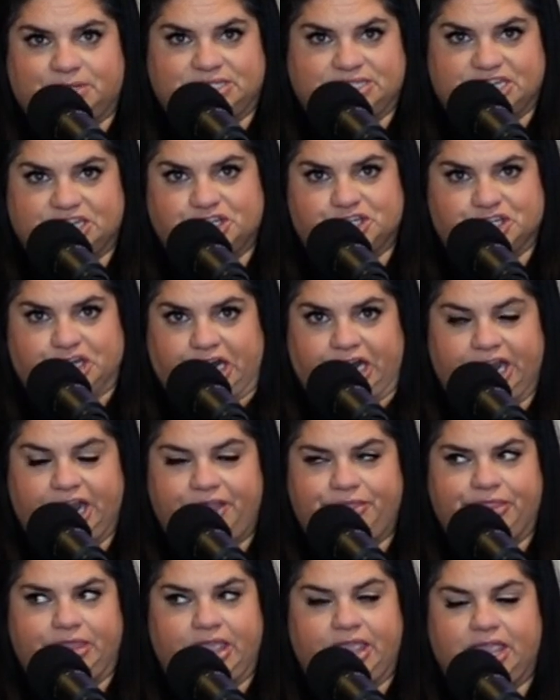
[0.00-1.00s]
up a t-shirt?
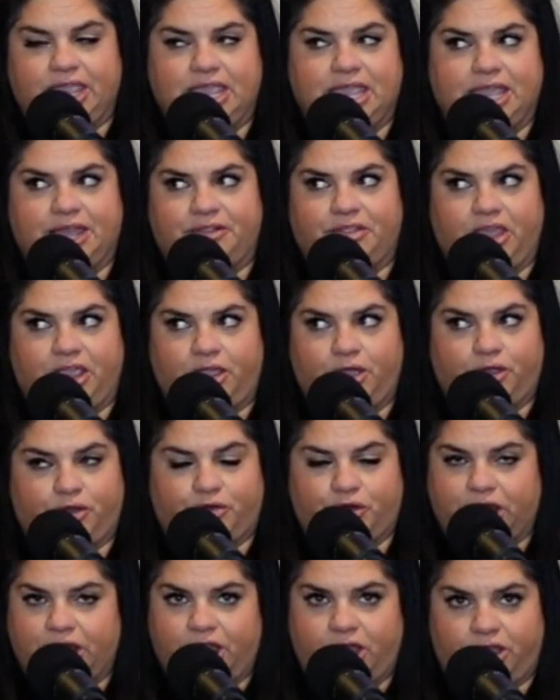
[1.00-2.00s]
And he had like a
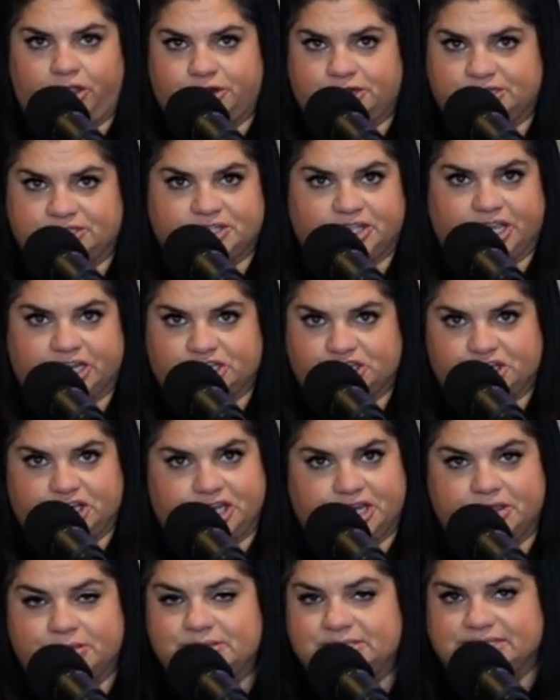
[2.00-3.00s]
great color
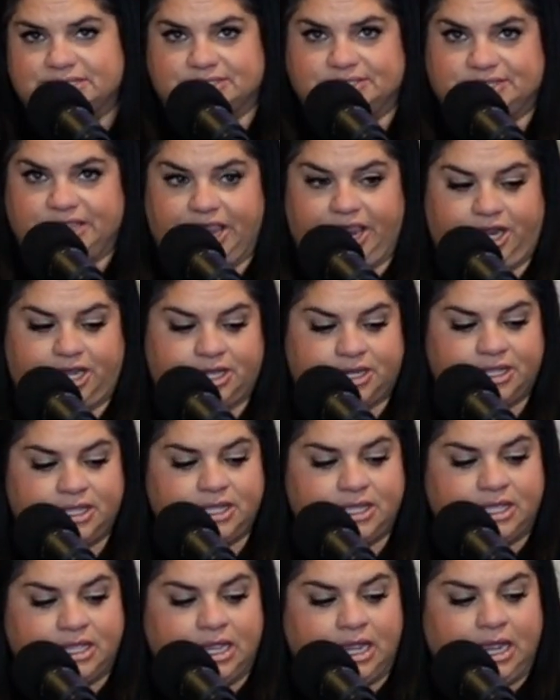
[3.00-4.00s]
selection. It was insane.
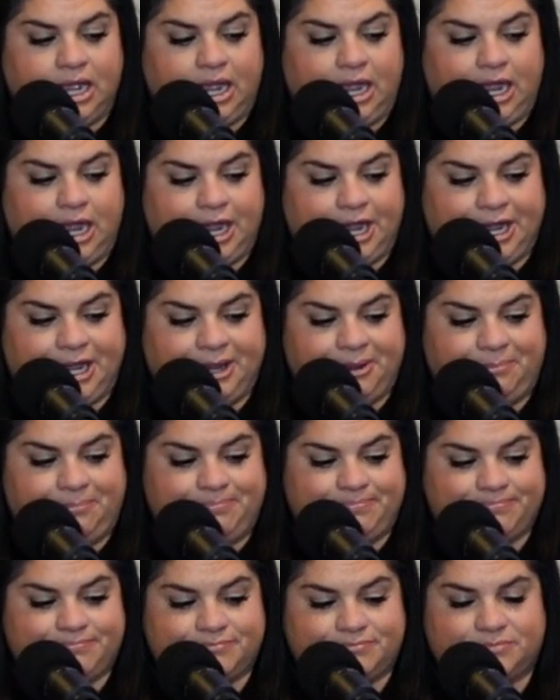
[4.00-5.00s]

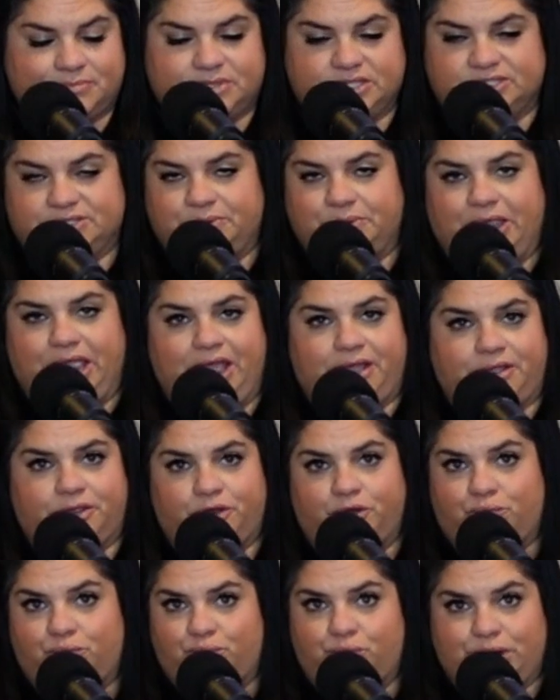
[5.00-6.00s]
So yeah,
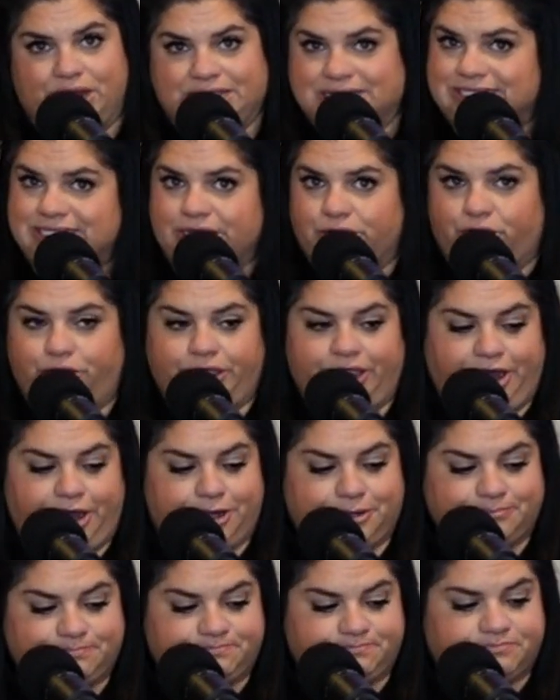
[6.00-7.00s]
great deal
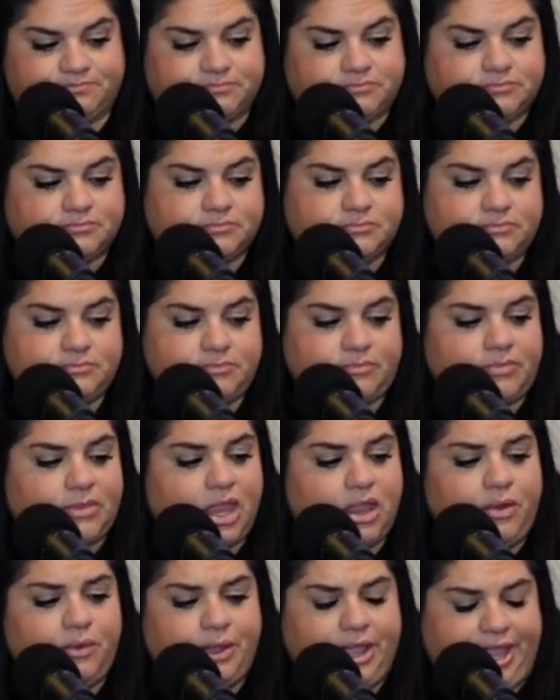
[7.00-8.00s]
there.
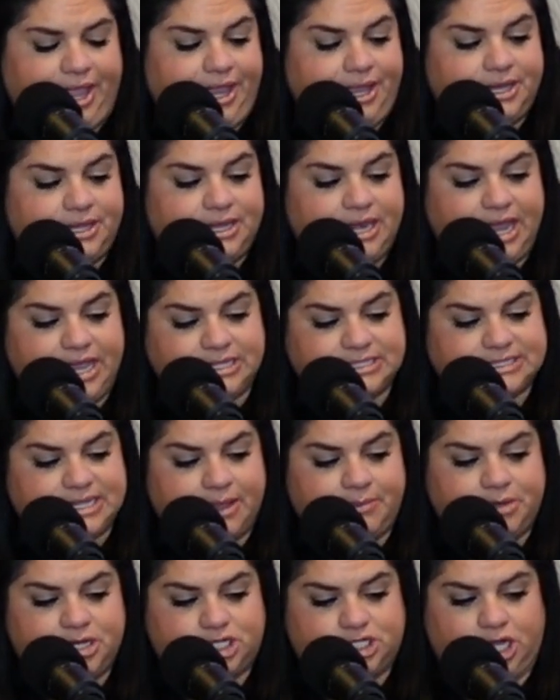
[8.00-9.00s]
Okay, next
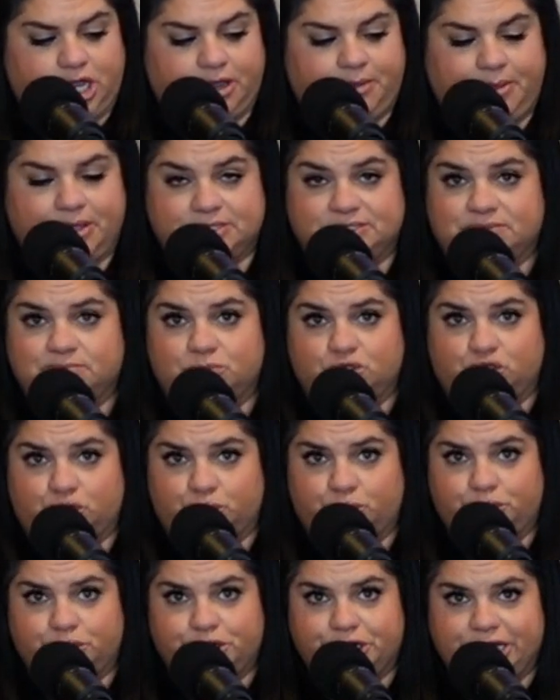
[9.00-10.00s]
I'm going to talk about some
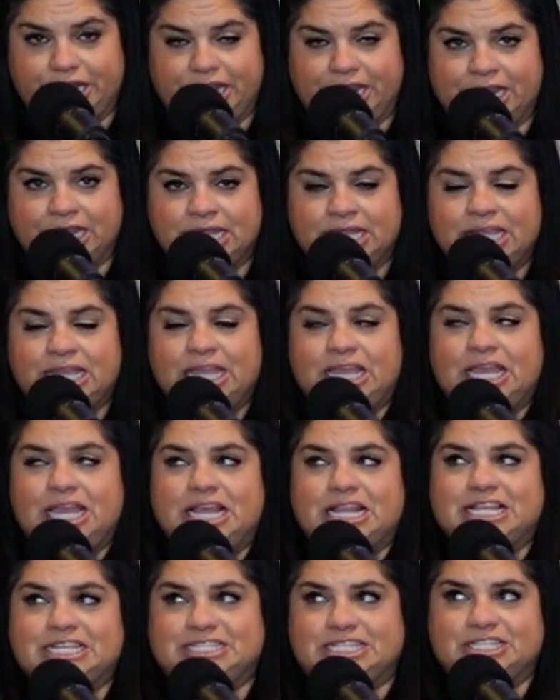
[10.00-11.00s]
jewelry.
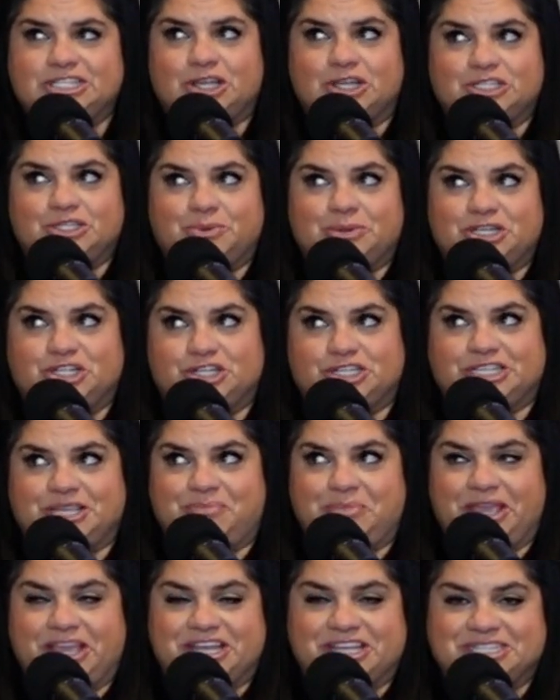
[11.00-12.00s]
This is also
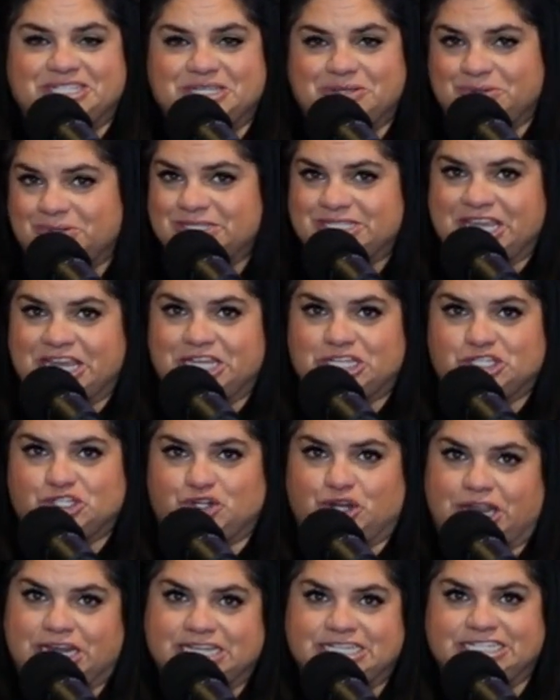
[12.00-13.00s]
interesting because it was like
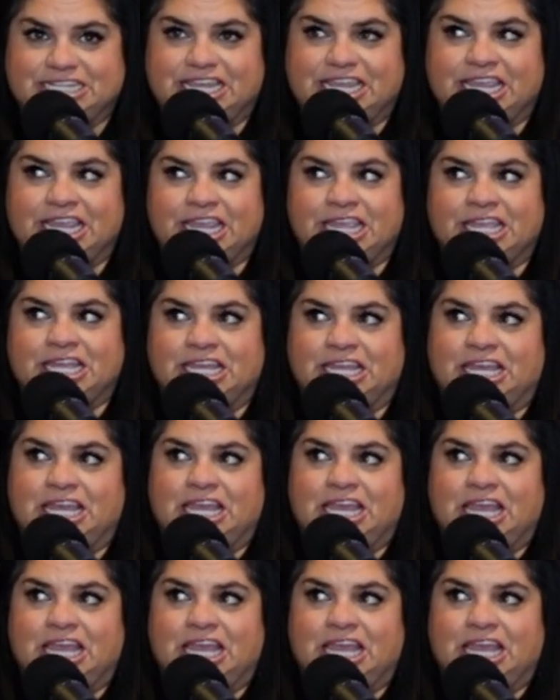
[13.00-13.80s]
trending.